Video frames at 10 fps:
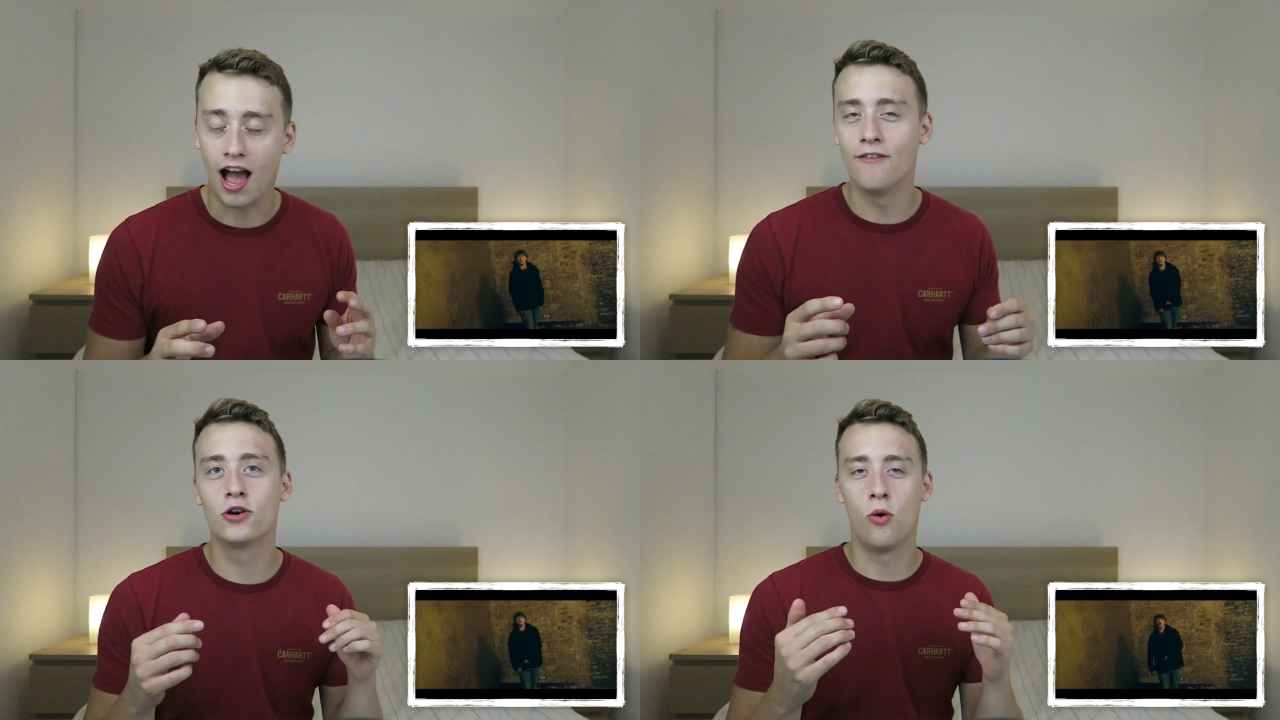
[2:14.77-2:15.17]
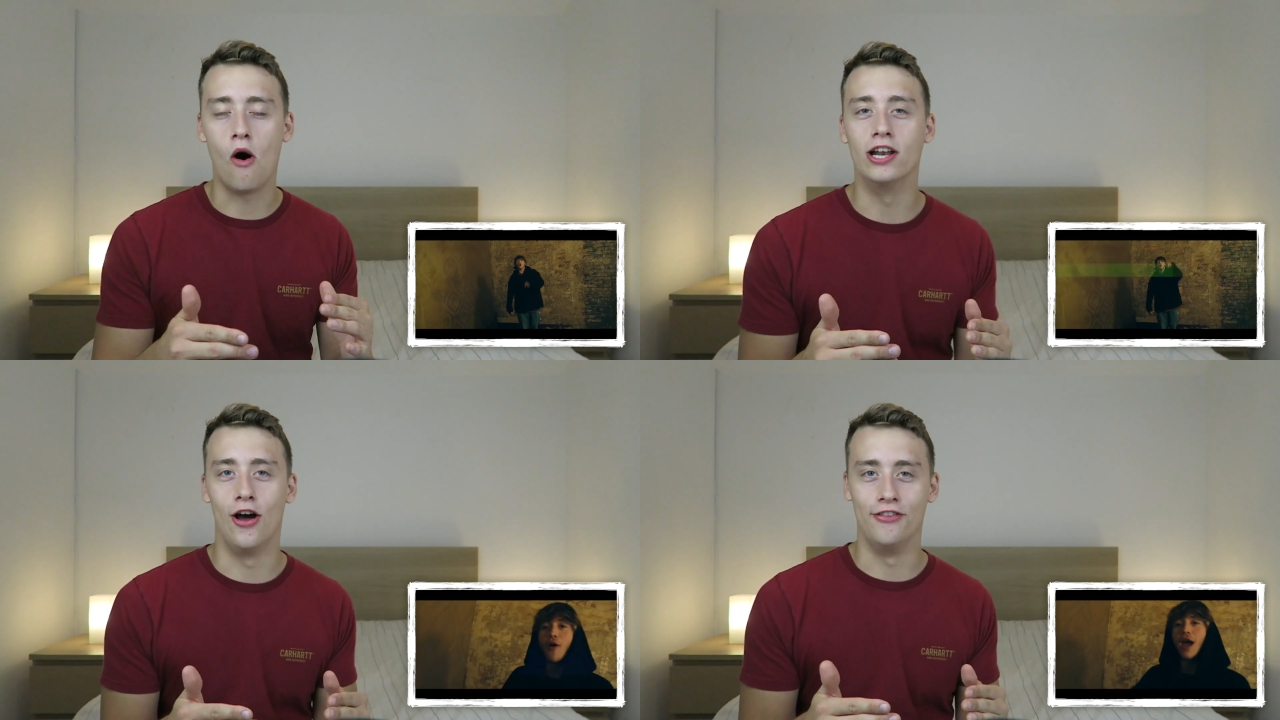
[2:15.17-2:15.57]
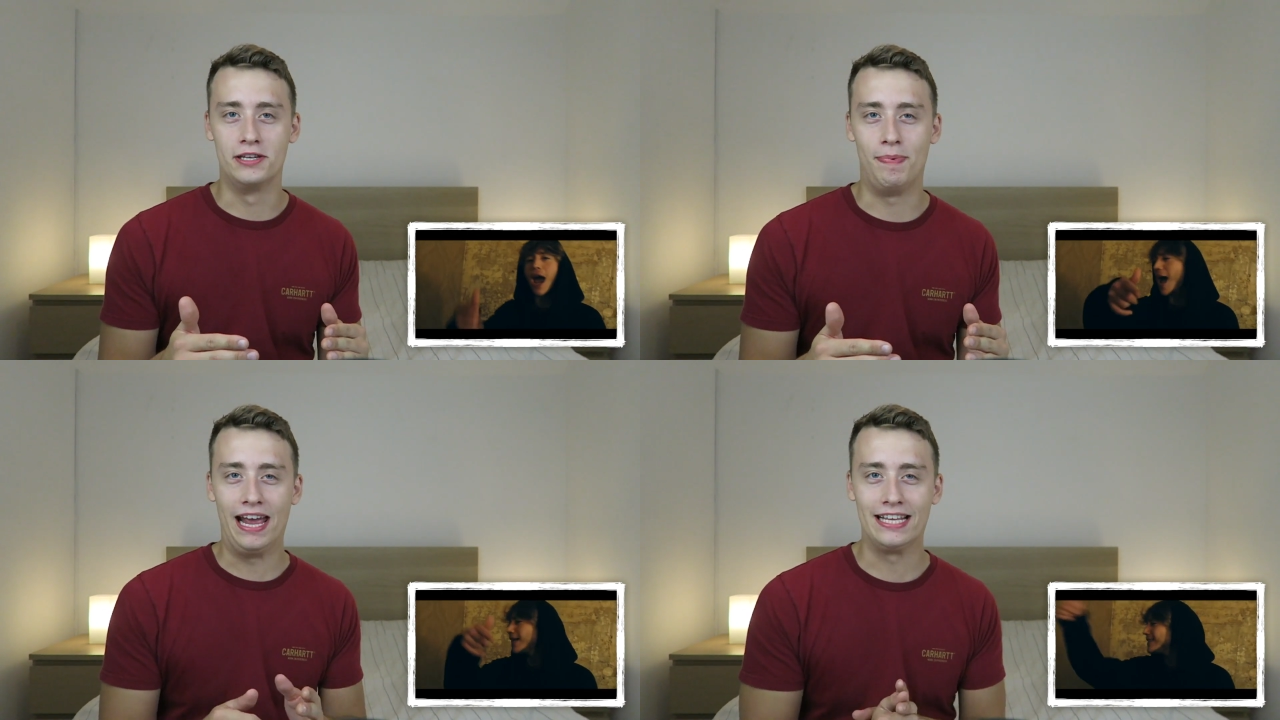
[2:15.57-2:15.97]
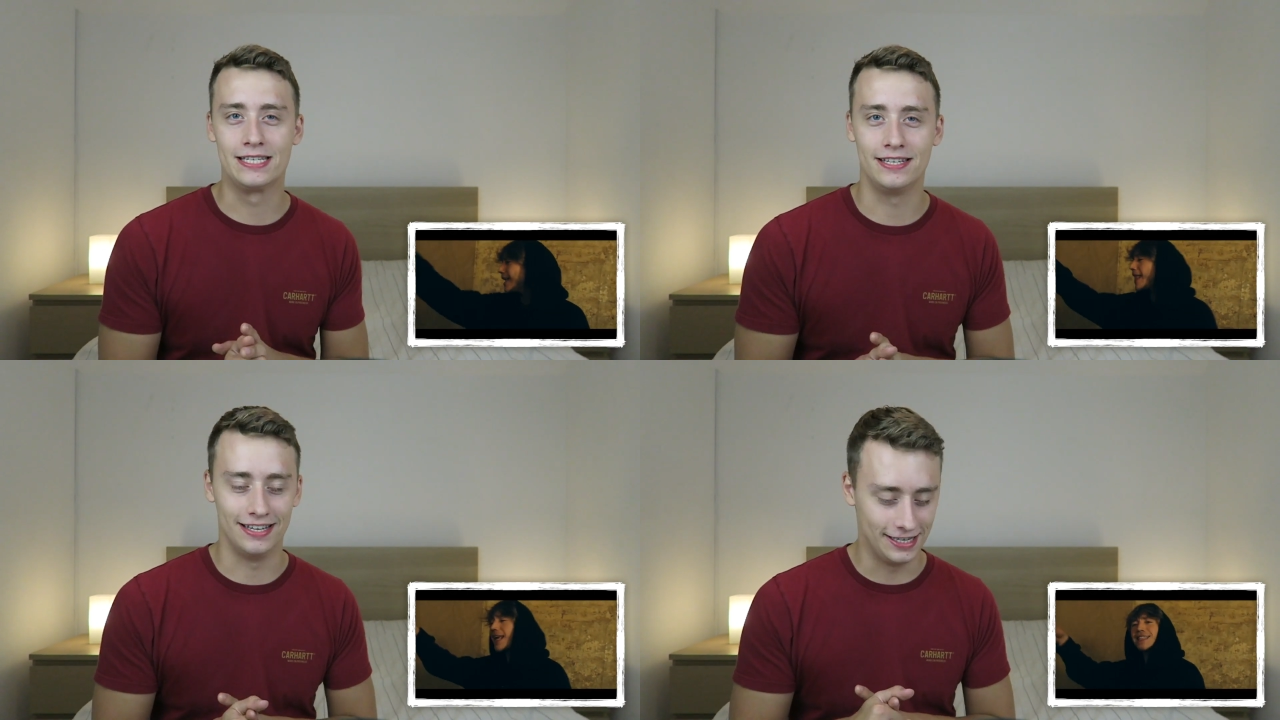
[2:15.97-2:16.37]
I haven't quite learnt this bit in,
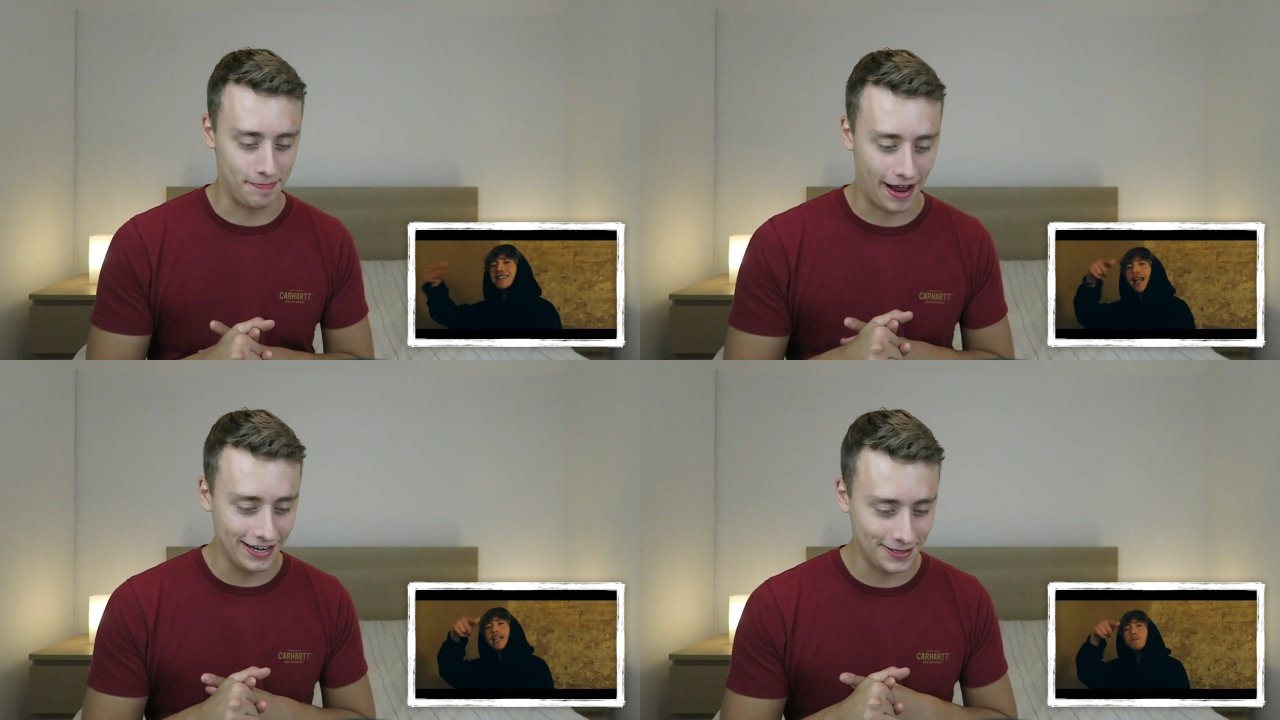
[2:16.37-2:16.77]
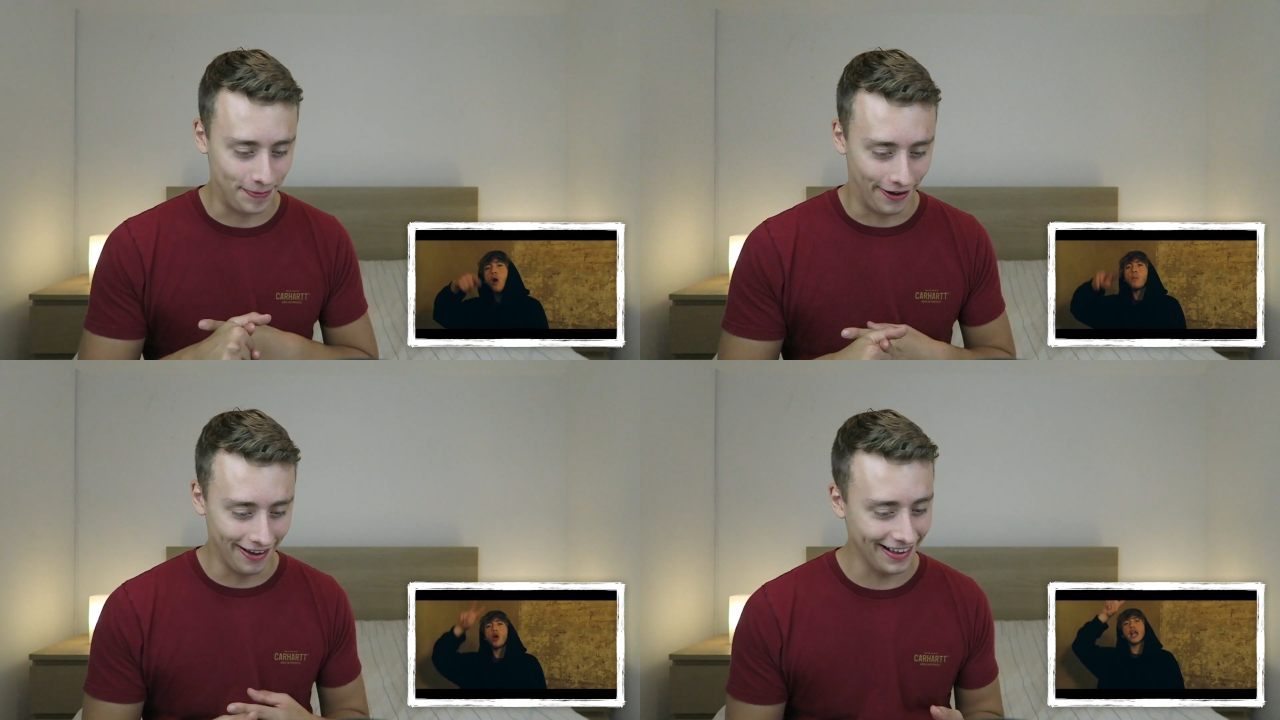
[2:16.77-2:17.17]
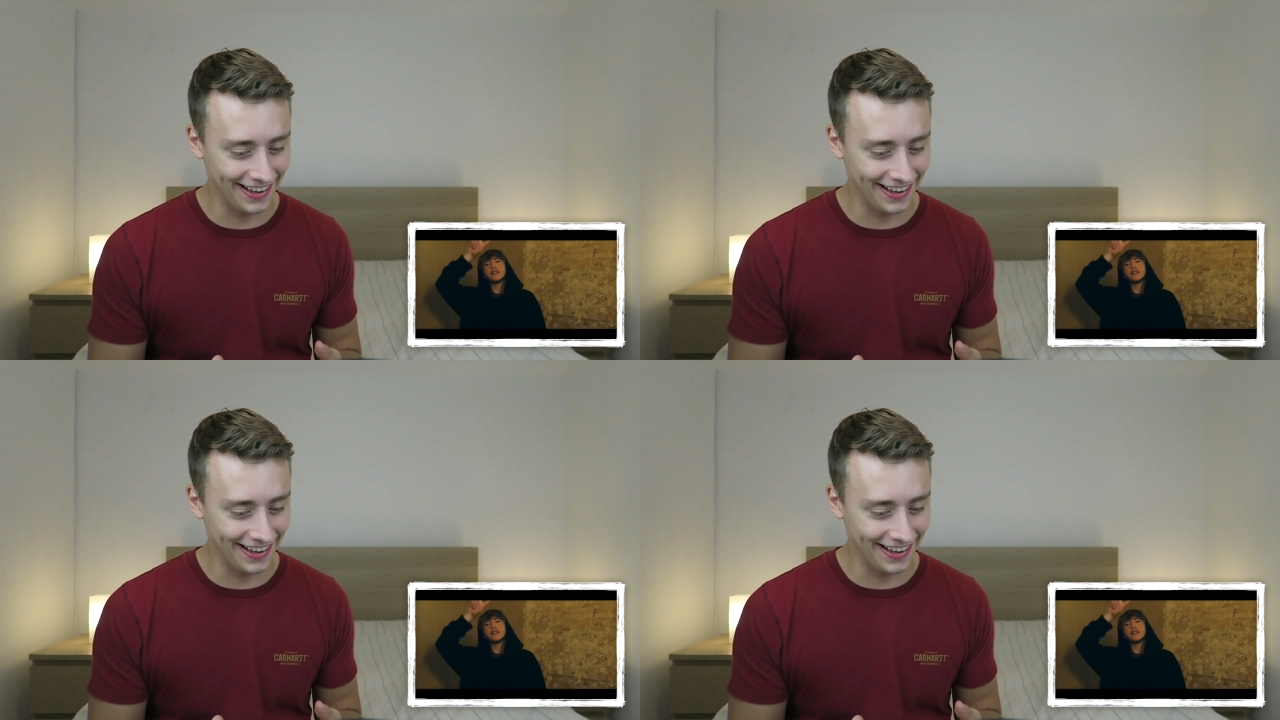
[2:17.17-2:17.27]
in Spanish, but